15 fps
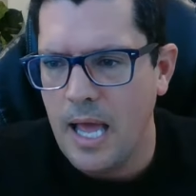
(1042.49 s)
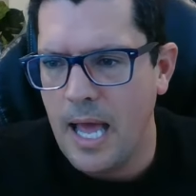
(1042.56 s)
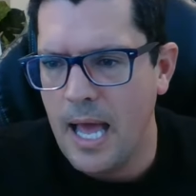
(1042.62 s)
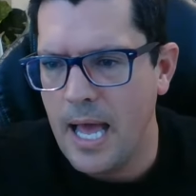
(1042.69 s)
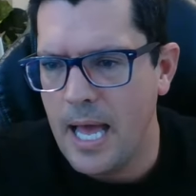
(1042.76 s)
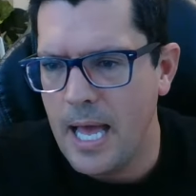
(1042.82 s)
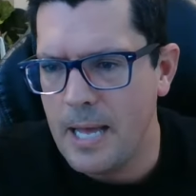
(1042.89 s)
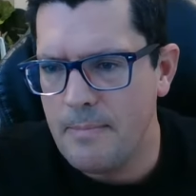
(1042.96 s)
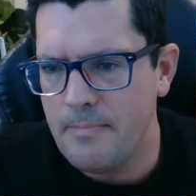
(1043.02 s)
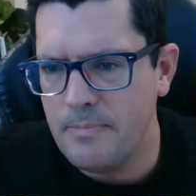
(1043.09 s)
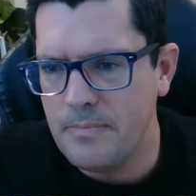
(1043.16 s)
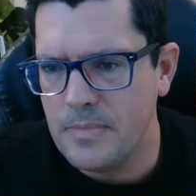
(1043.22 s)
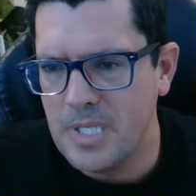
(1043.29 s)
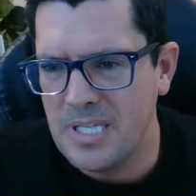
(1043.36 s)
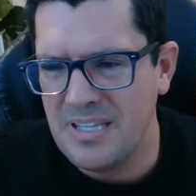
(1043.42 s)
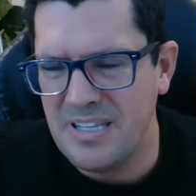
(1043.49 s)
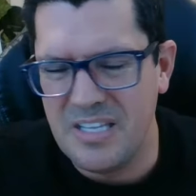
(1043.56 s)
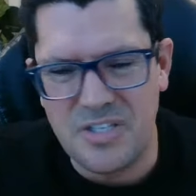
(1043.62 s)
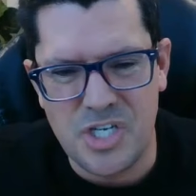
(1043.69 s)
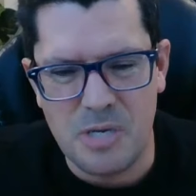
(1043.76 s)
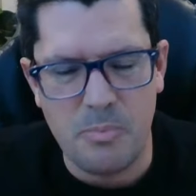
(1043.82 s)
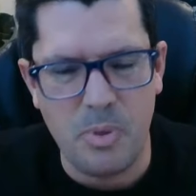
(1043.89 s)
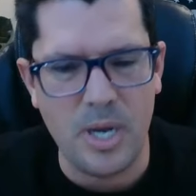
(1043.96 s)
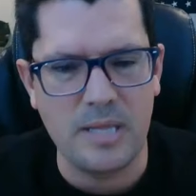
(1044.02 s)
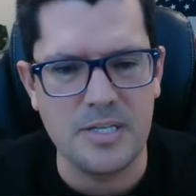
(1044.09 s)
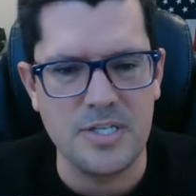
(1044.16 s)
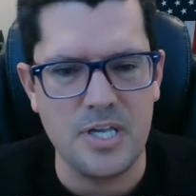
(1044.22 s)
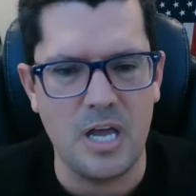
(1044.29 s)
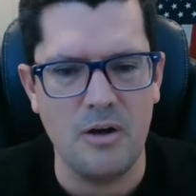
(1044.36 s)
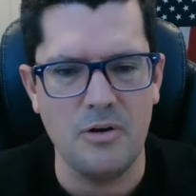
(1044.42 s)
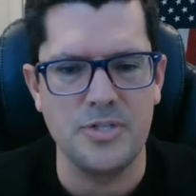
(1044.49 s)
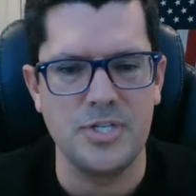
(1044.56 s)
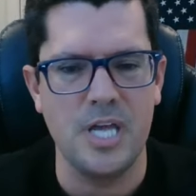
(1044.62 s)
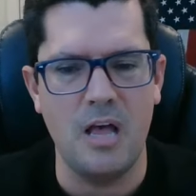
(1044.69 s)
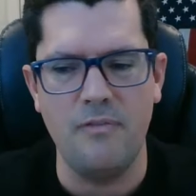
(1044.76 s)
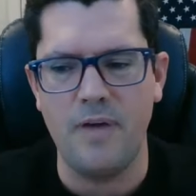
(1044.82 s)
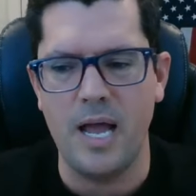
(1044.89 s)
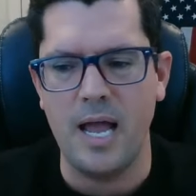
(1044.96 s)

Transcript: Uh, did she bring this on herself?